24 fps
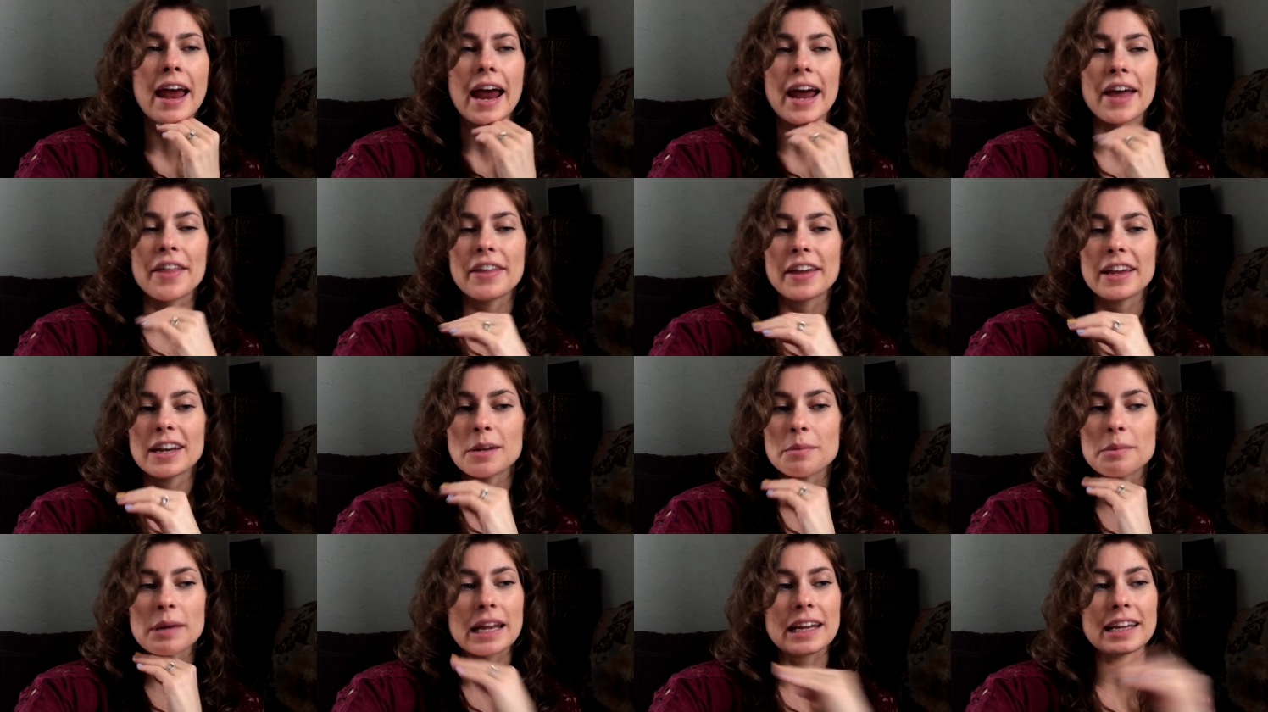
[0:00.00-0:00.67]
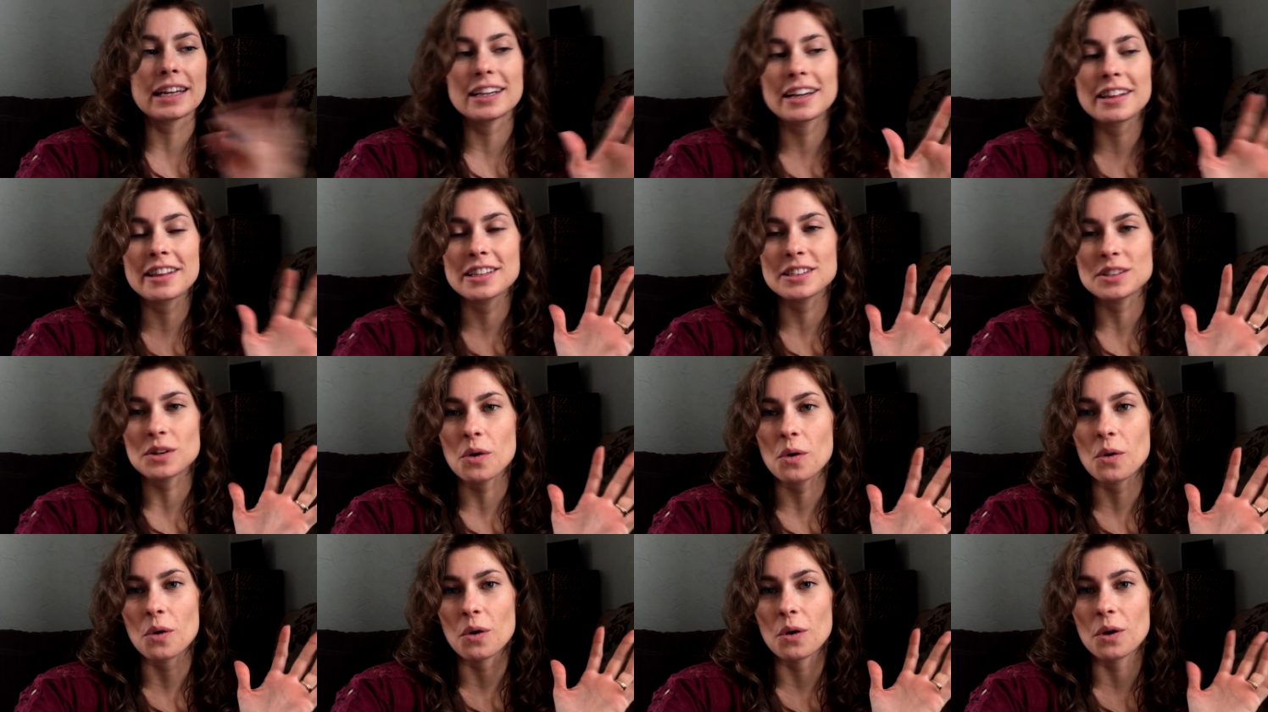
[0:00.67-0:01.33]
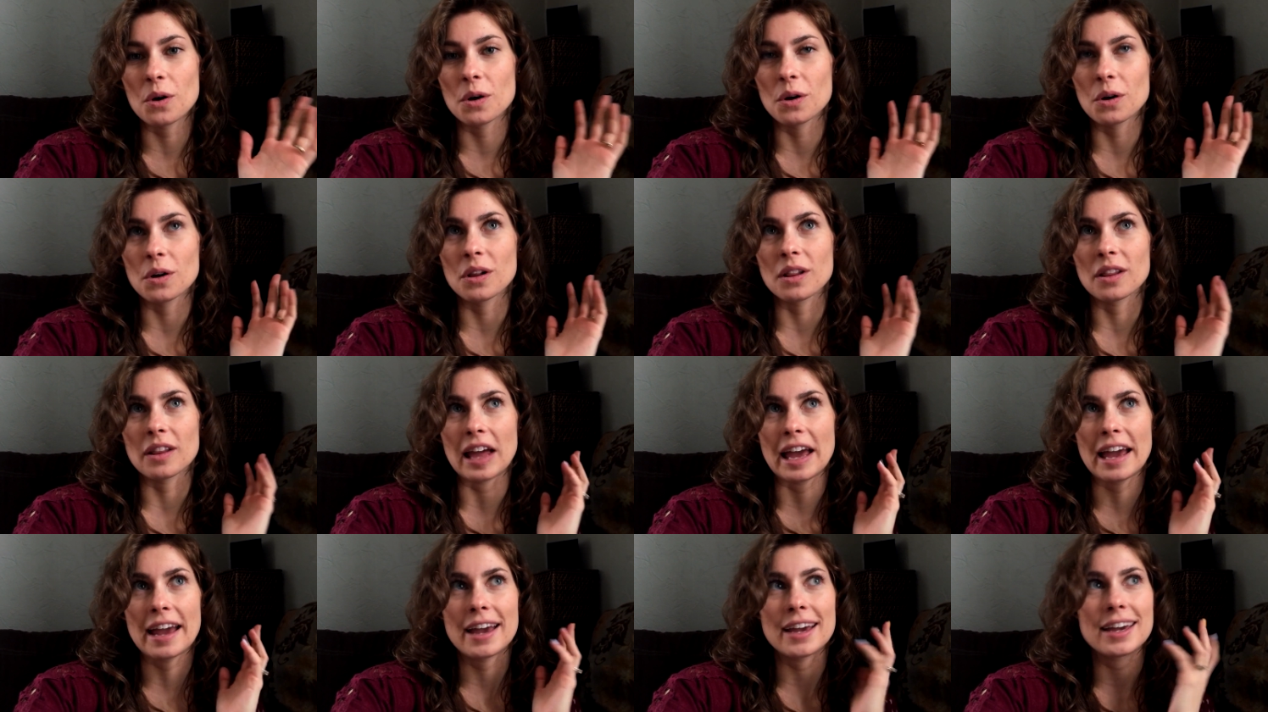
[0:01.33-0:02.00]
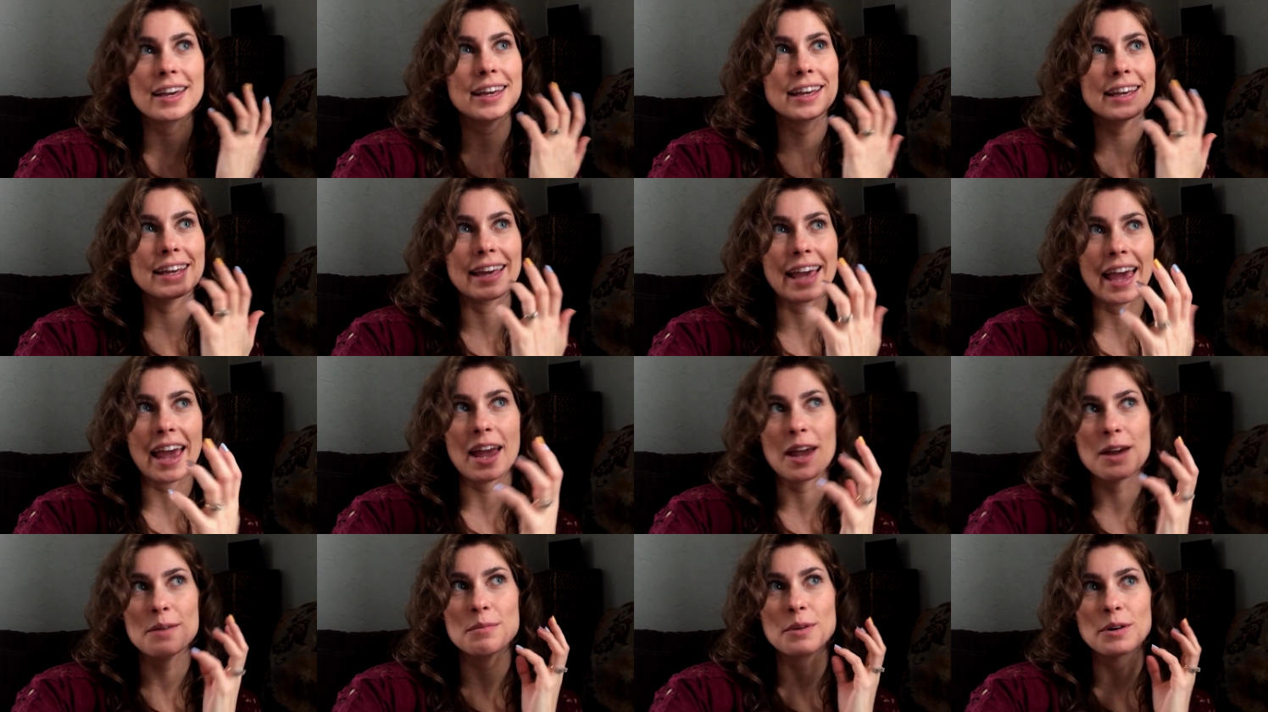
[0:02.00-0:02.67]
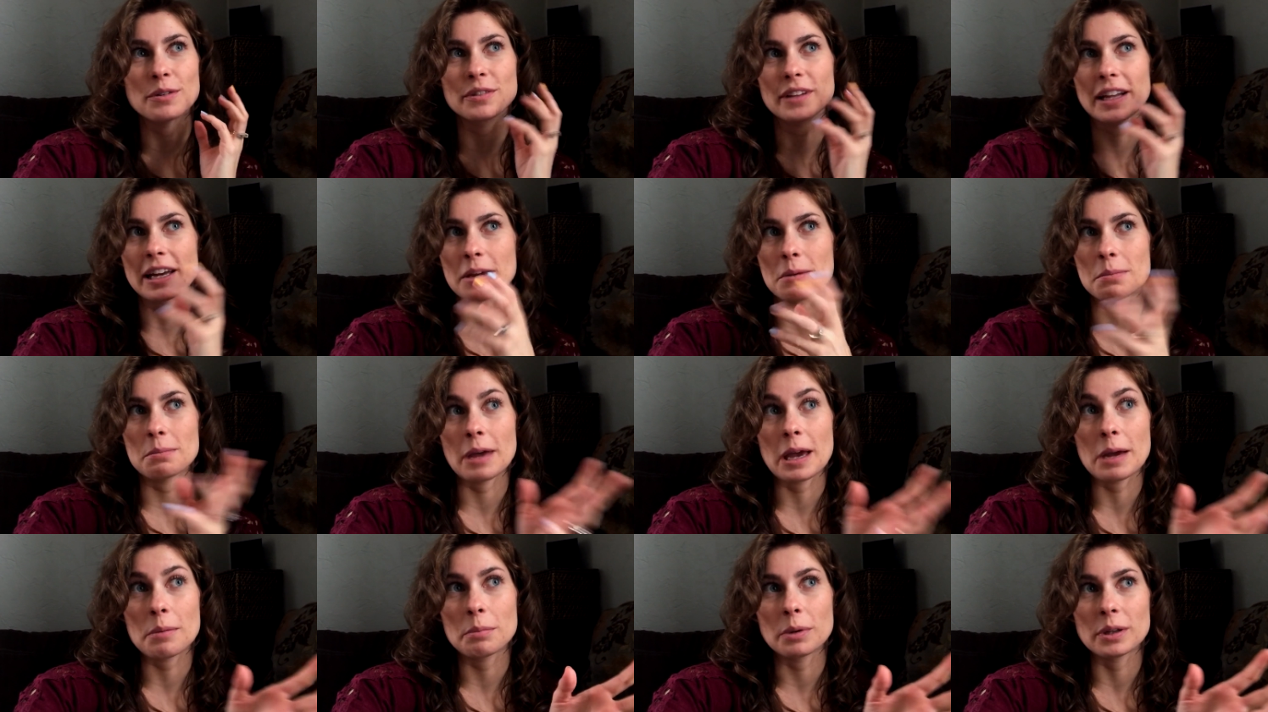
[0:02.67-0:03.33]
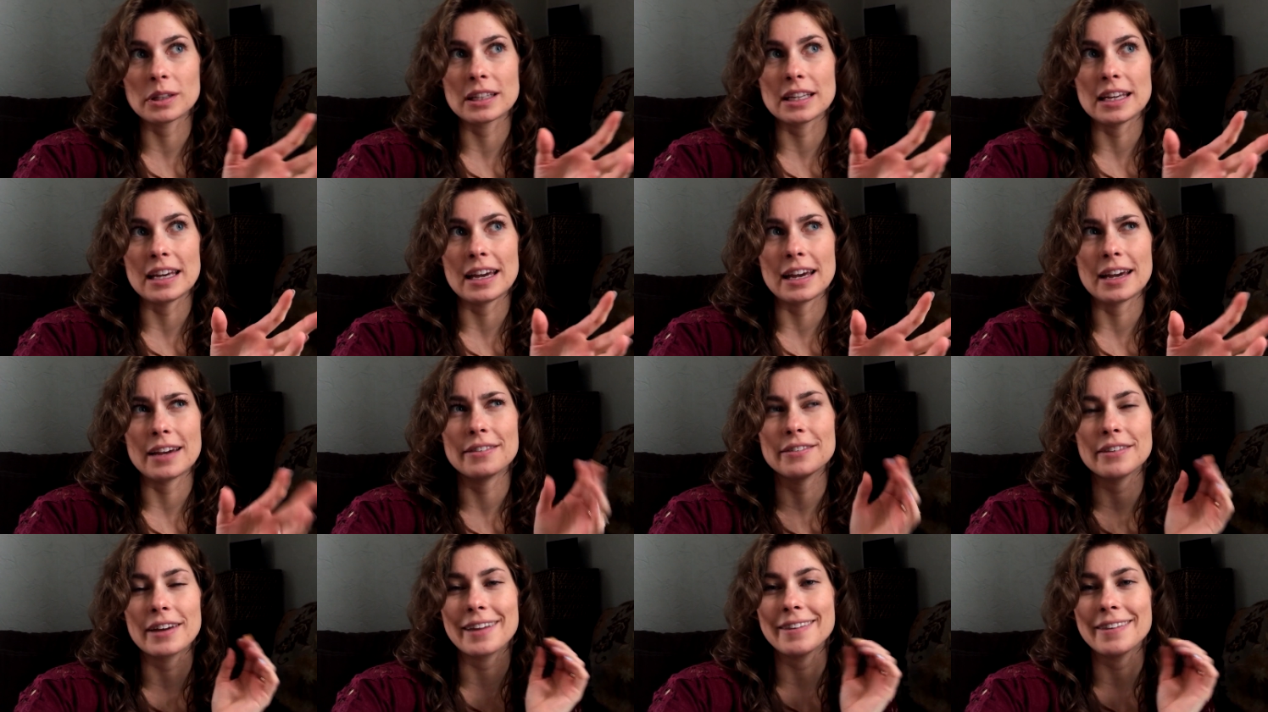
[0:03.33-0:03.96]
And they end up getting this whole like game of like make-believe